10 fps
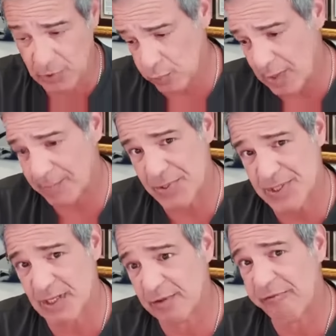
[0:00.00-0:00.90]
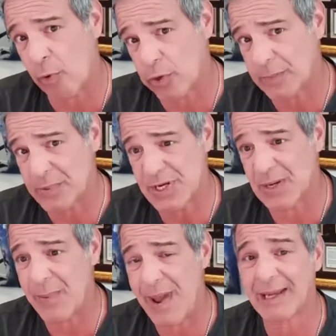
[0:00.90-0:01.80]
to represent the
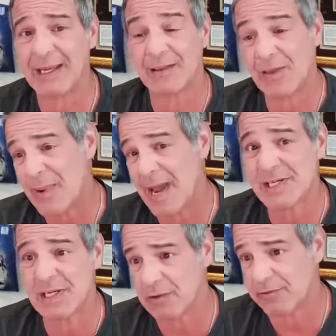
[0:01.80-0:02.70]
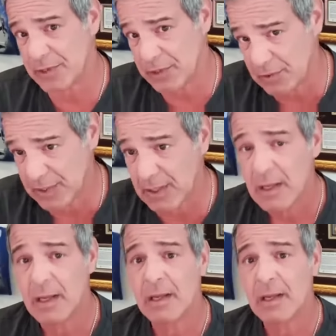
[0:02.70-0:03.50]
40% backing in the basket of the unit,